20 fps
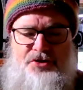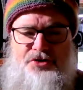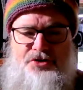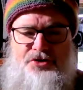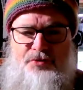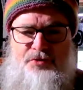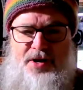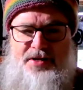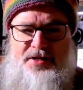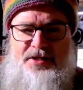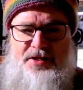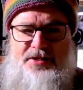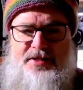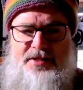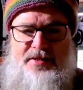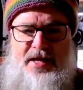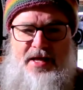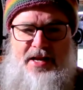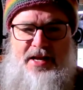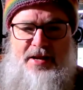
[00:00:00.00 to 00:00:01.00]
Surrender
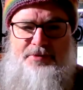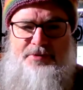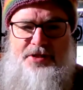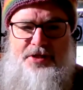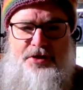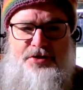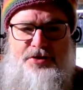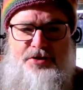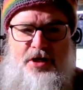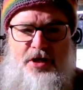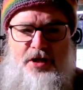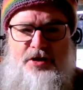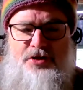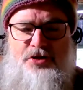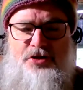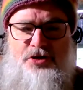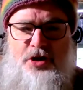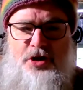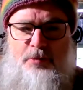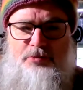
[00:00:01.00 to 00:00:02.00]
to that emptiness.
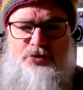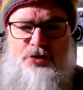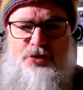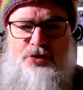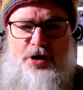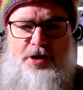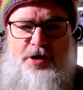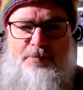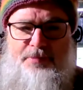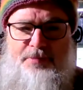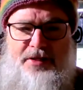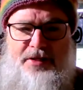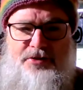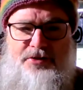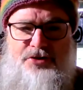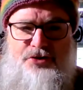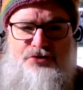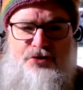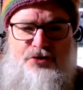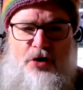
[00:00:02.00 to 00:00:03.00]
Stop trying to
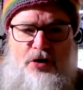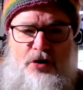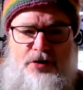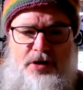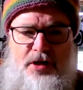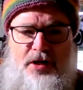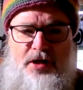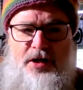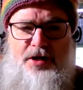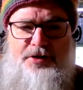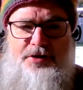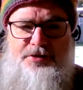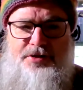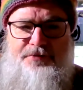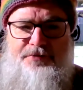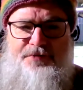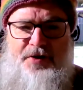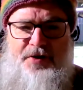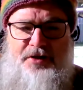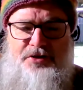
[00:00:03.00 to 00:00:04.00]
be strong
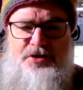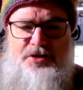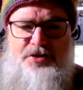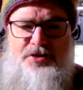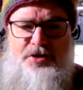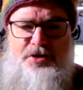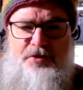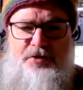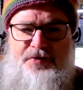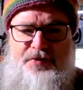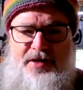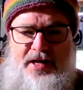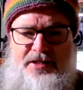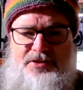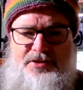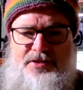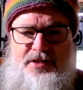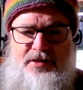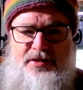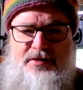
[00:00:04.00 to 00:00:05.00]
and defend yourself
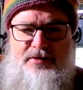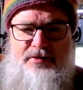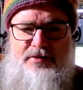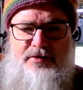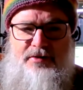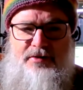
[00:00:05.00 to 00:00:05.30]
against it.